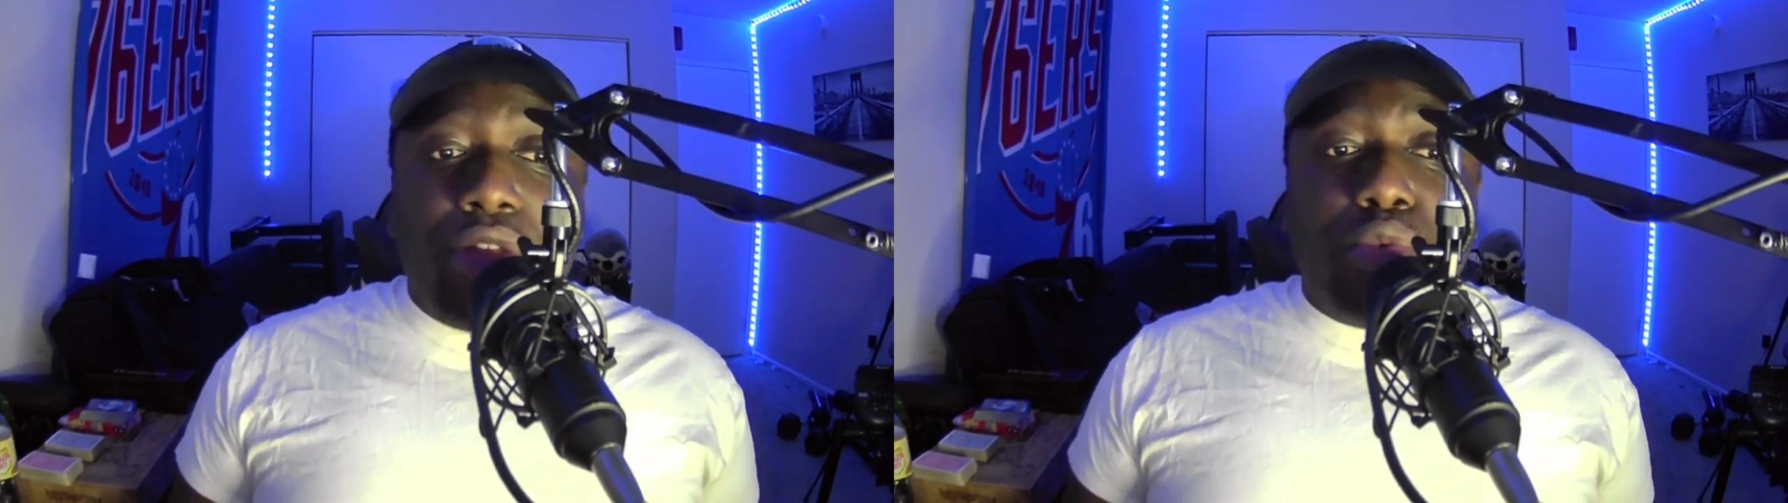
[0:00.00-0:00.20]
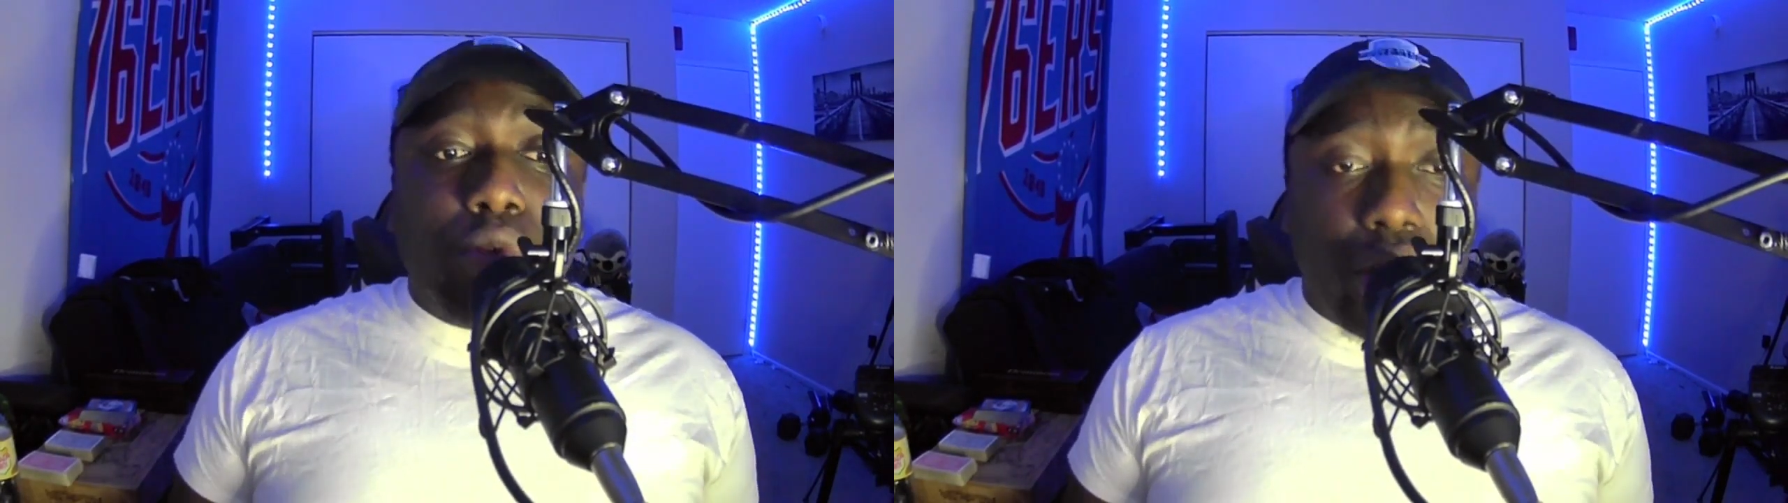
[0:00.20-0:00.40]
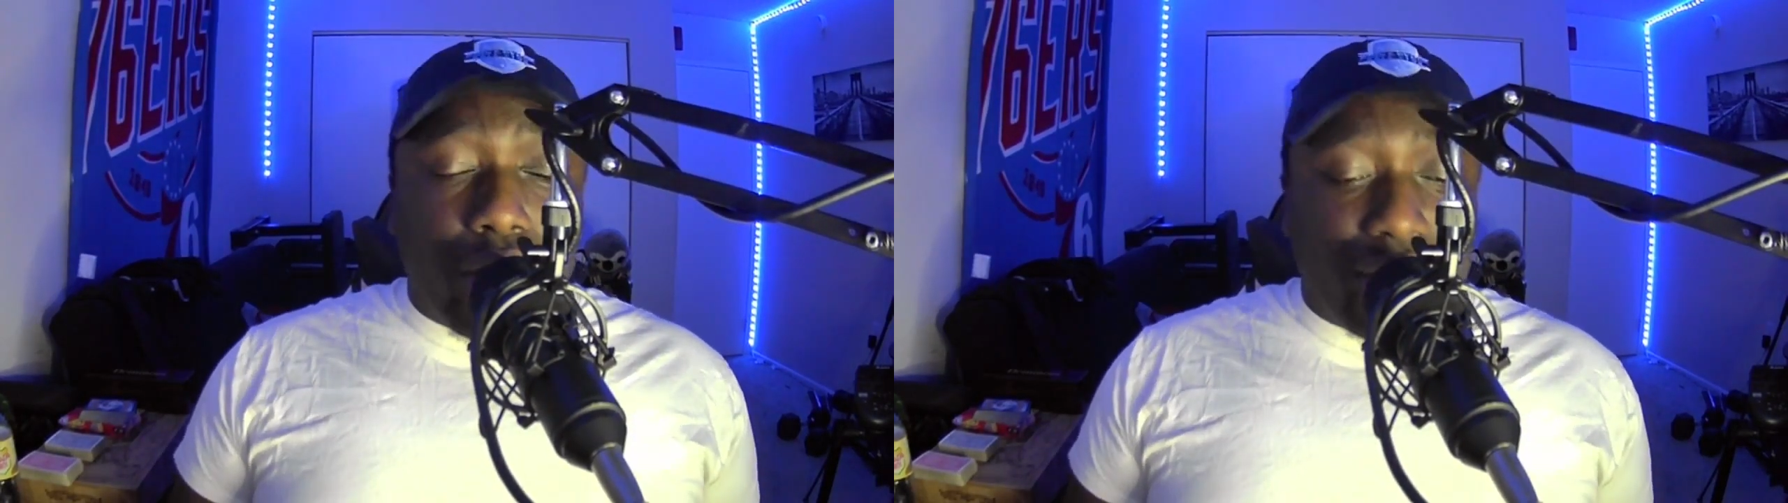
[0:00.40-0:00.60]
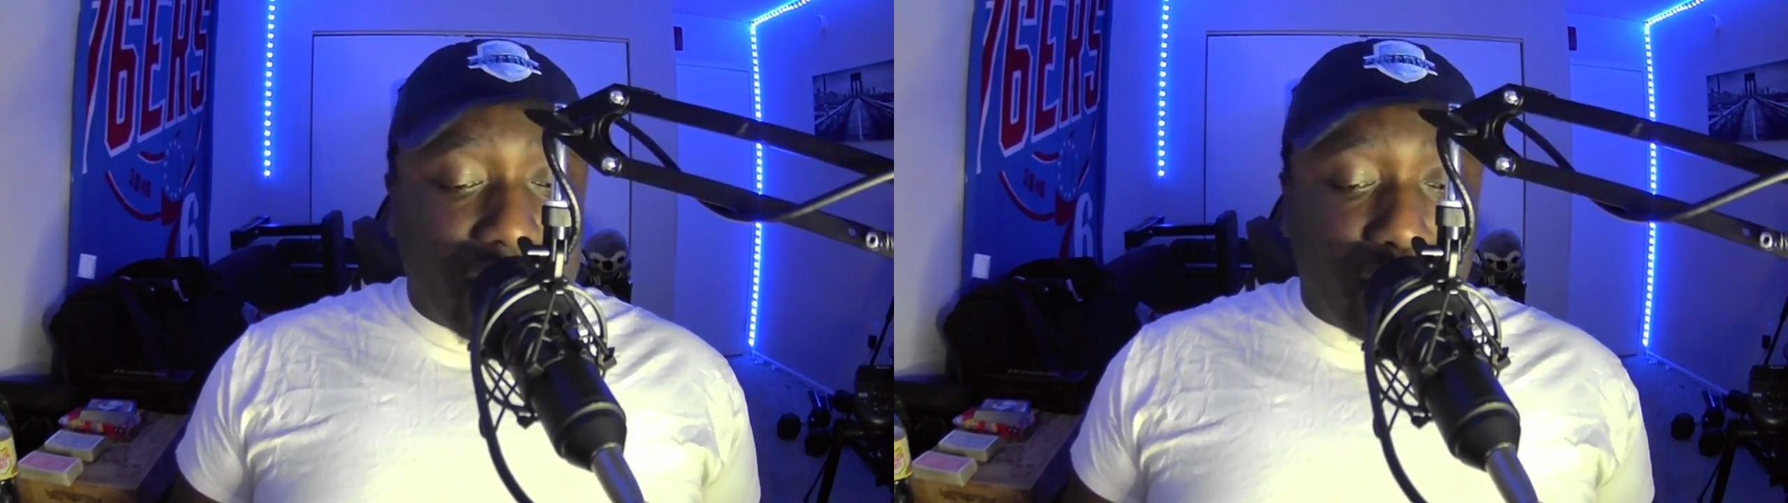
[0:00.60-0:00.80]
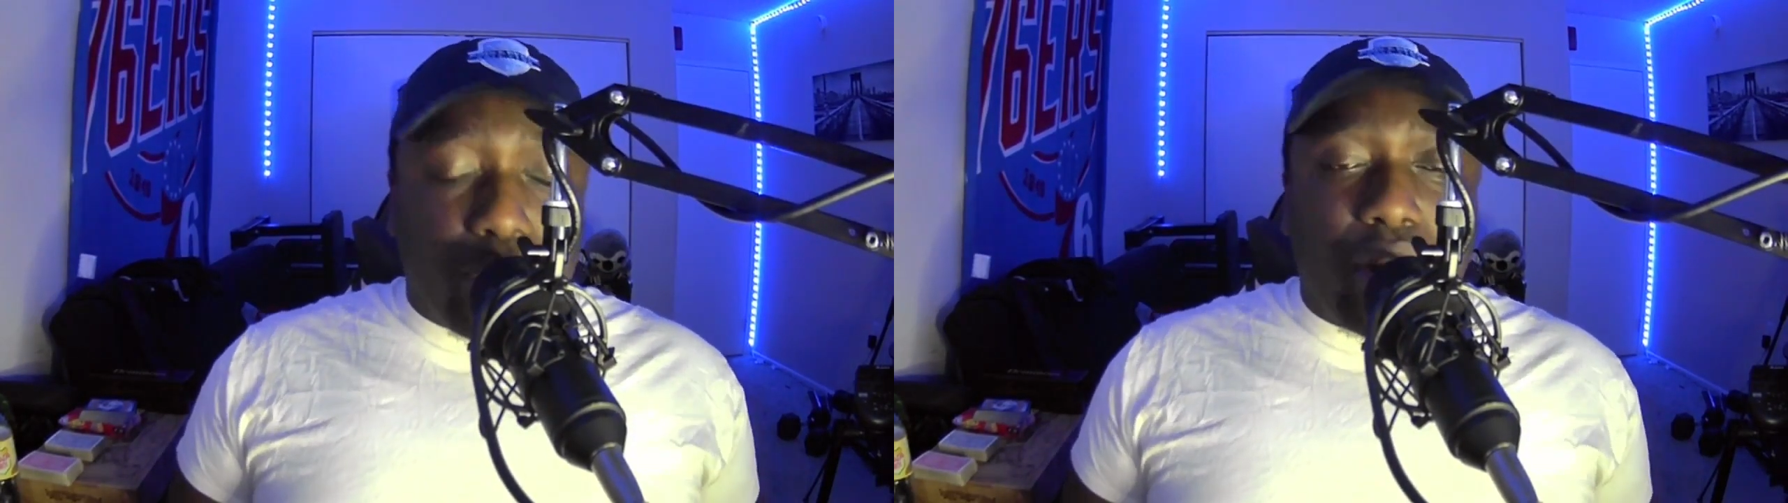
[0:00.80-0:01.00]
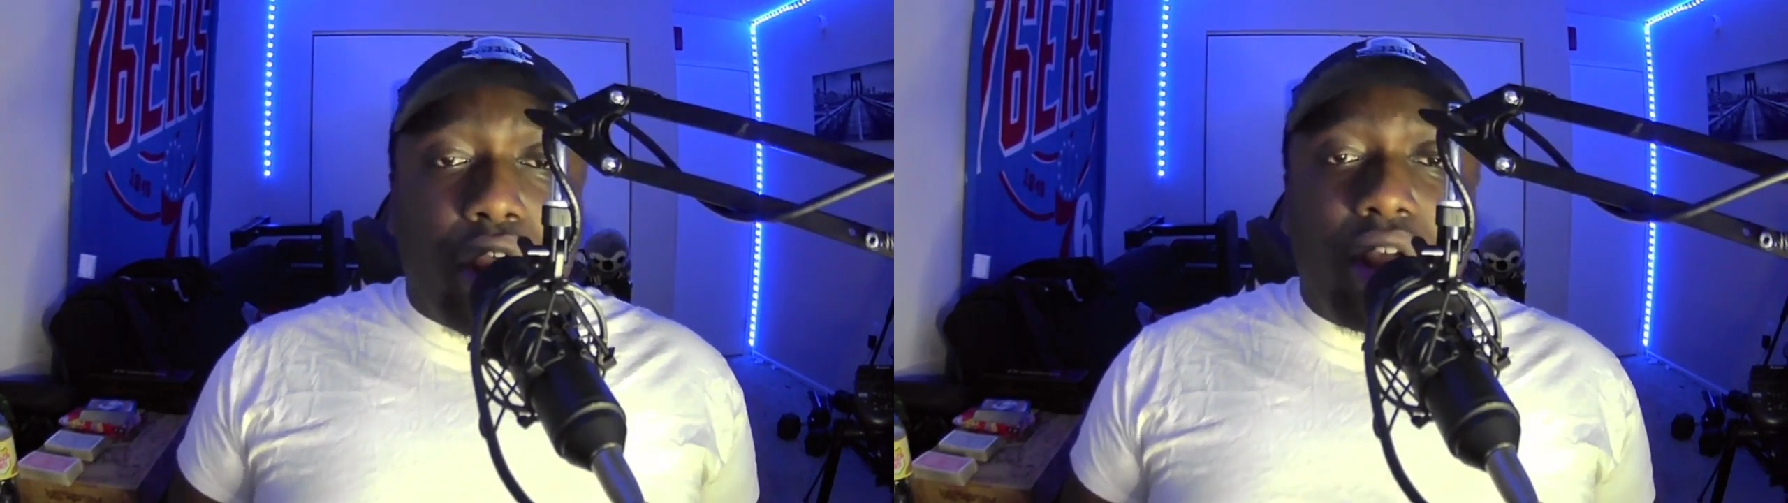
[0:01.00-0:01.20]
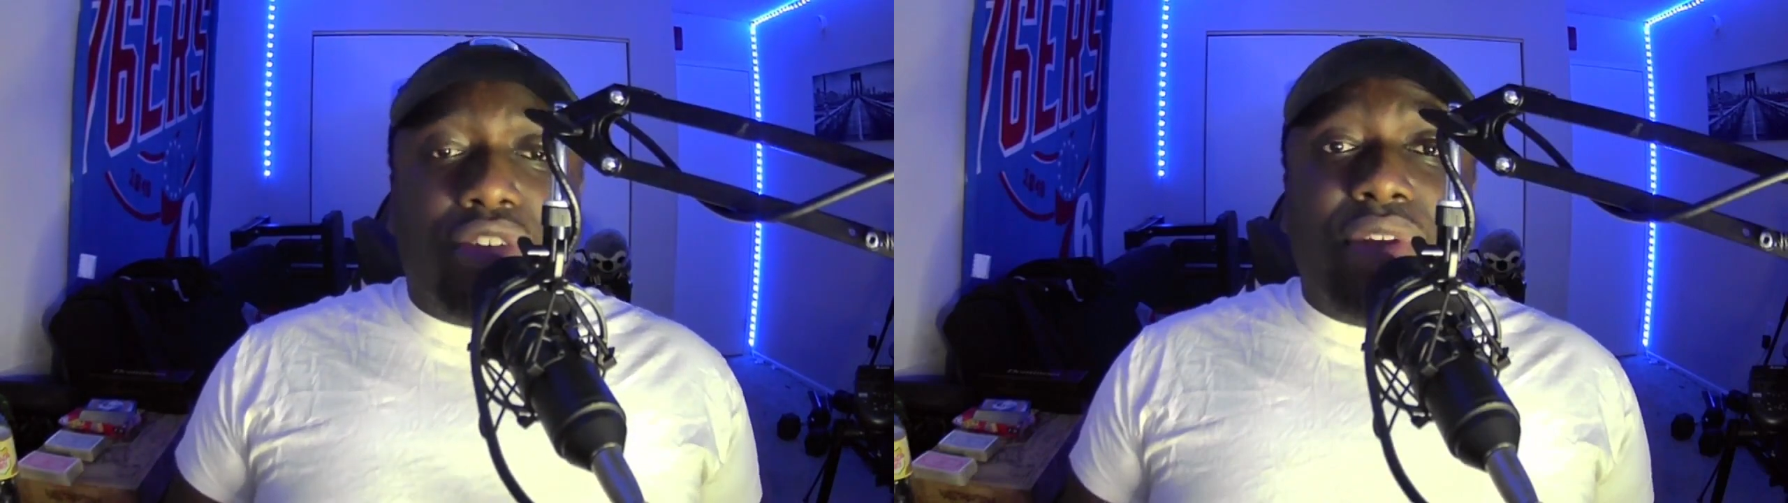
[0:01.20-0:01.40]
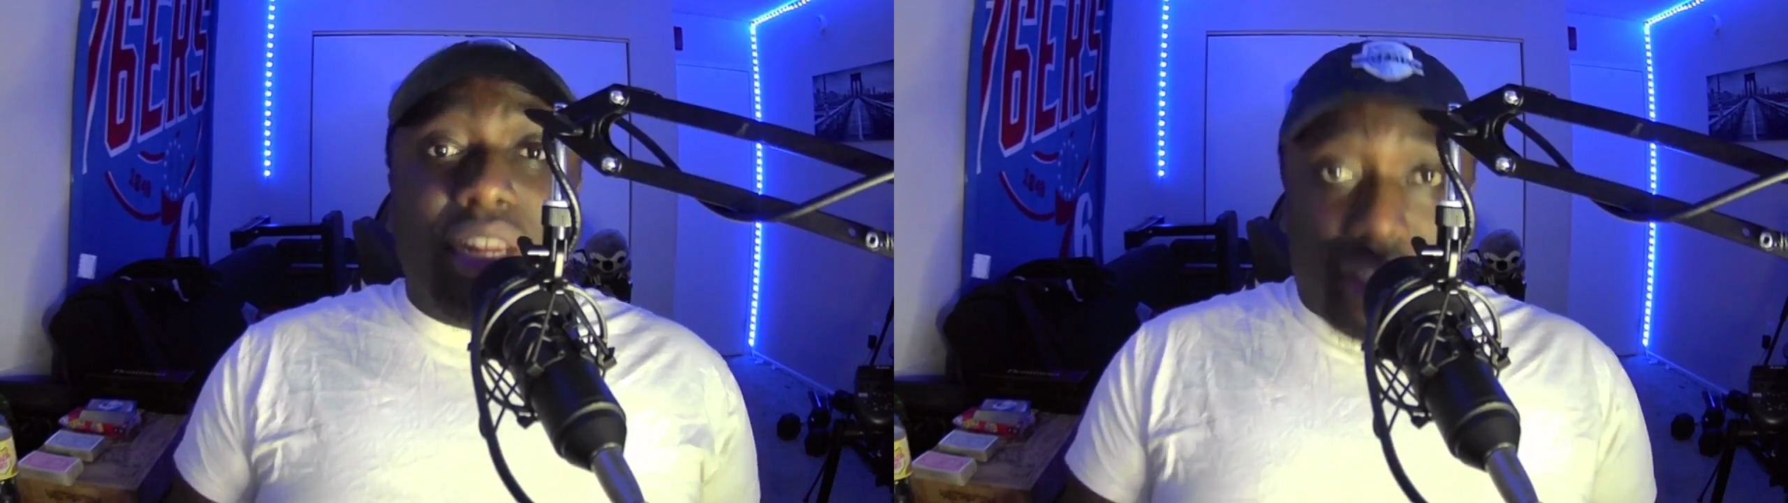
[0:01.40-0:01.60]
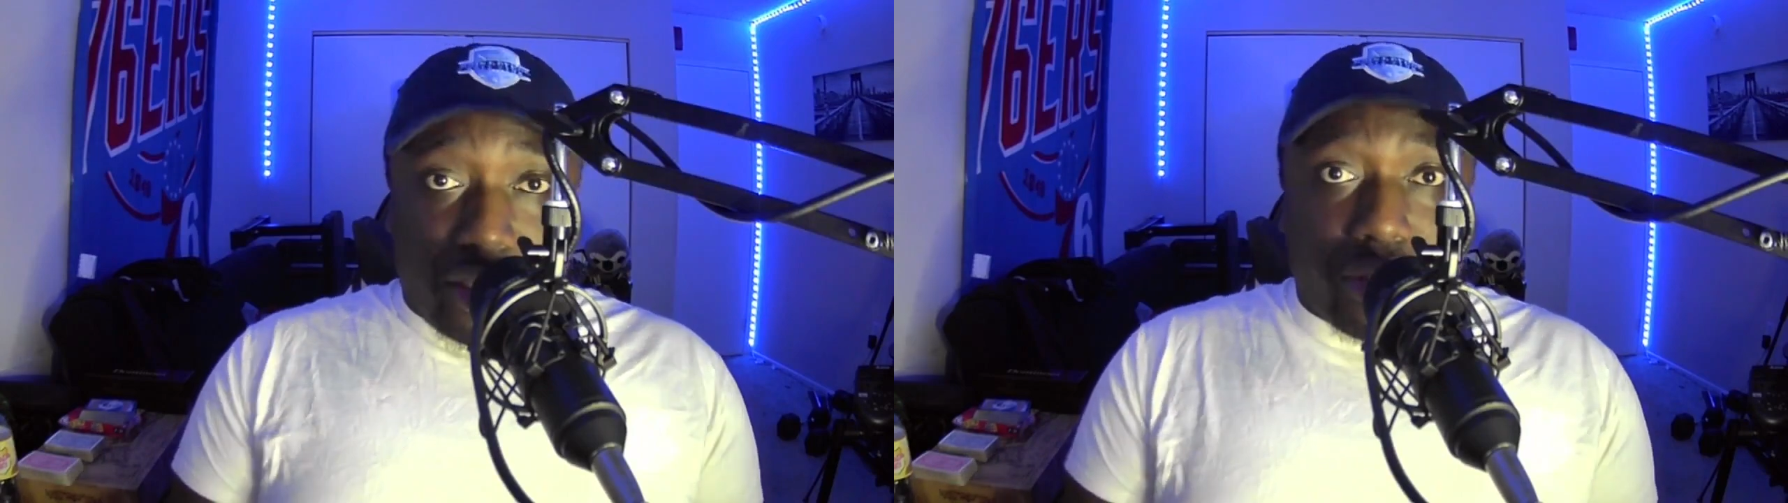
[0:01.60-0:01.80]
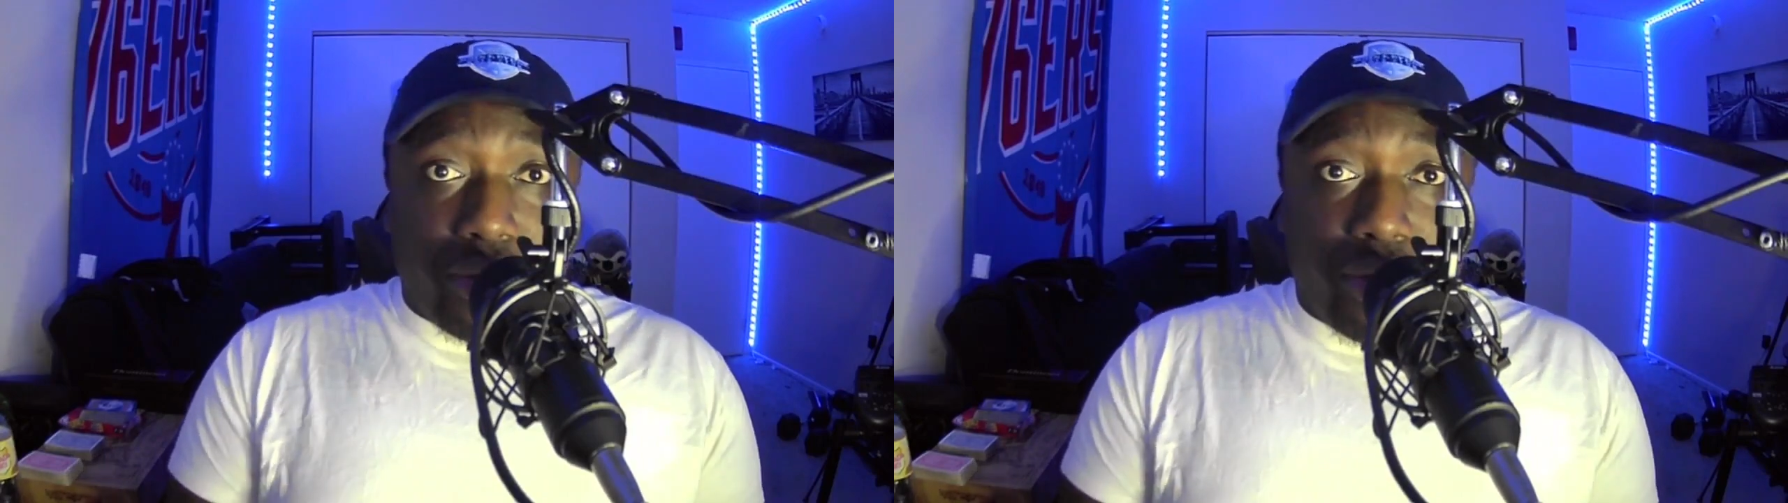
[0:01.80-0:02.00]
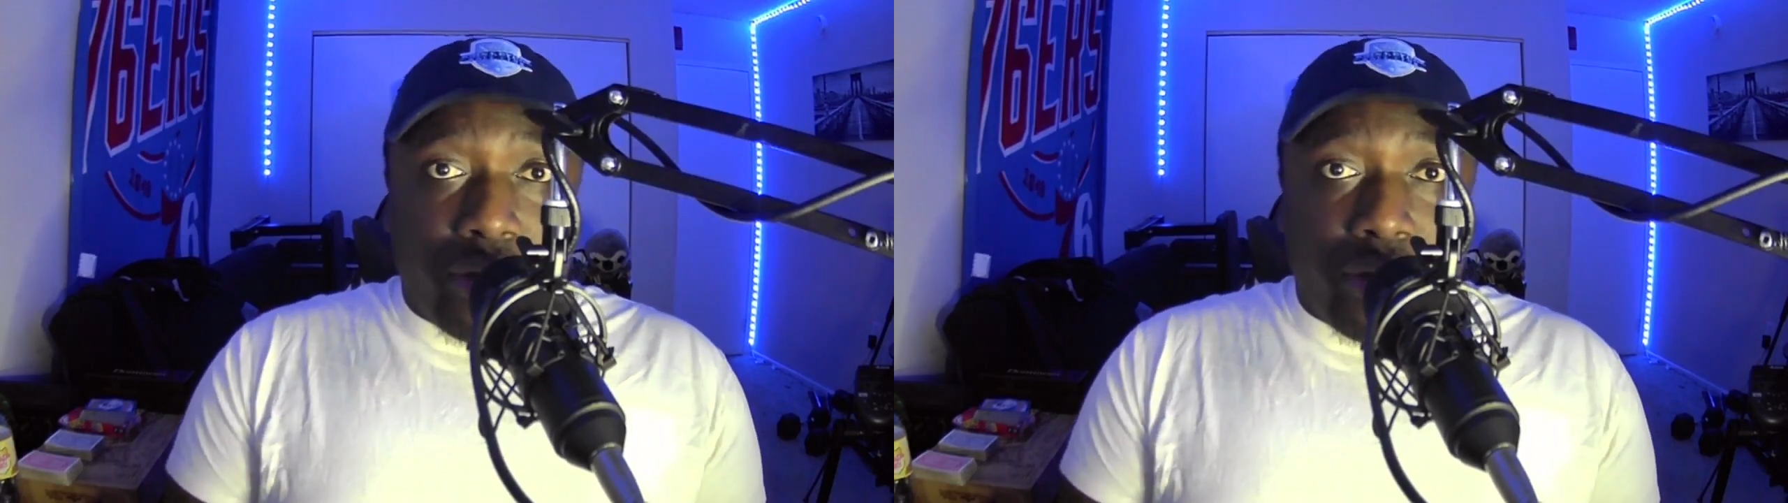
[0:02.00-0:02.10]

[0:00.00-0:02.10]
the world, if that's what we're all agreeing to,